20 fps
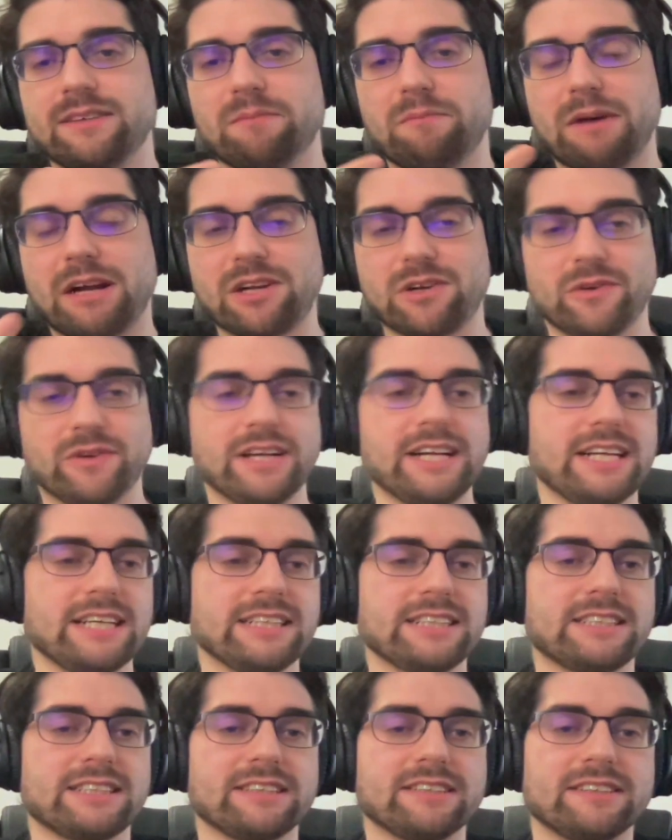Mac
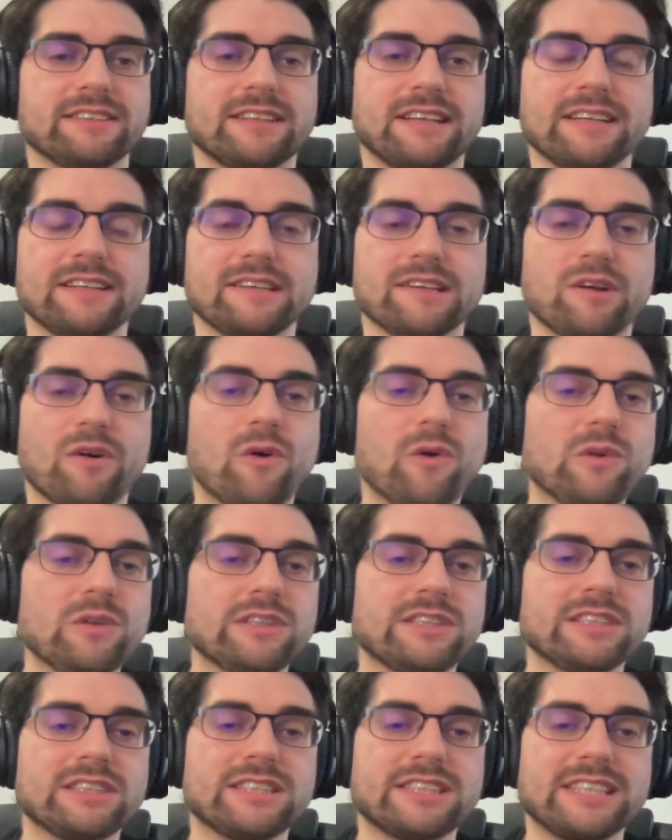OS, and all
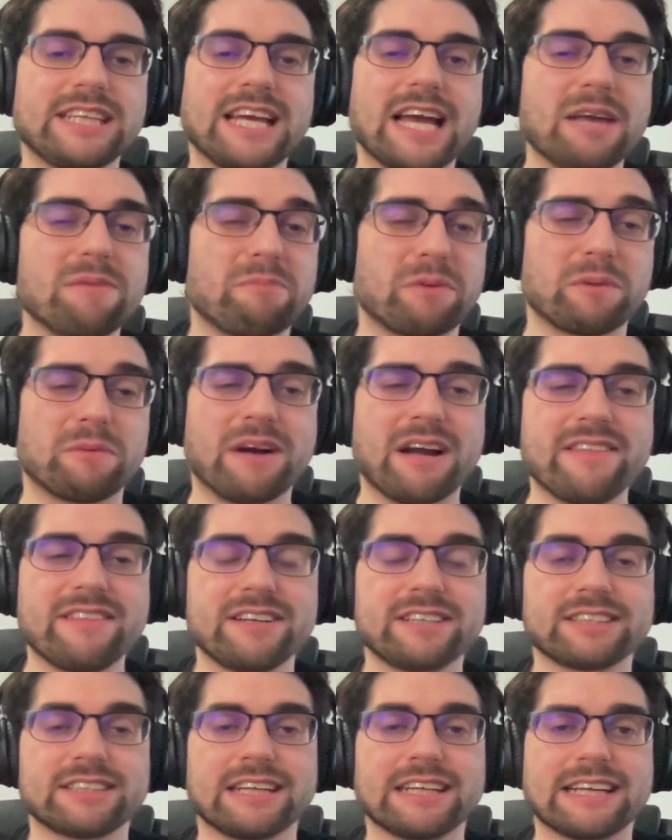the CI
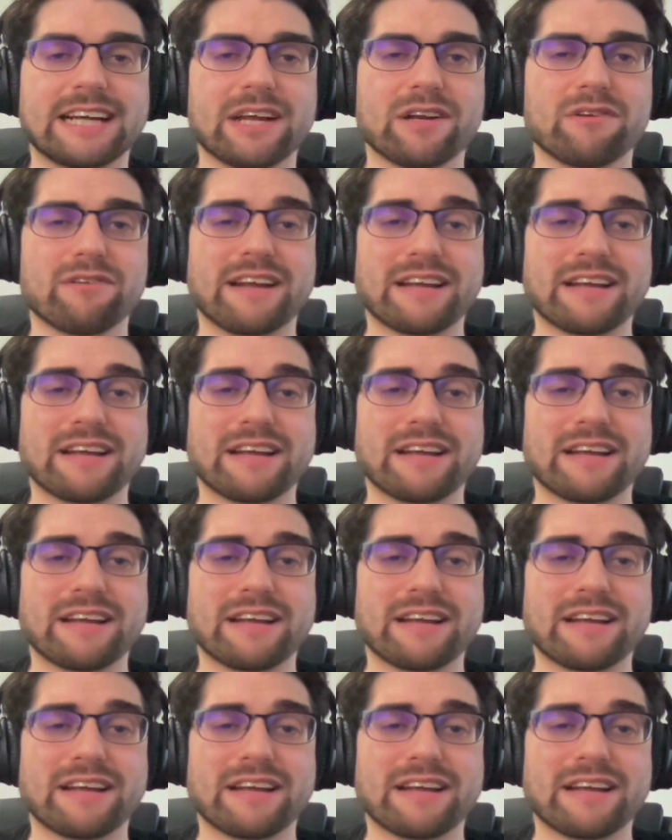providers are kind of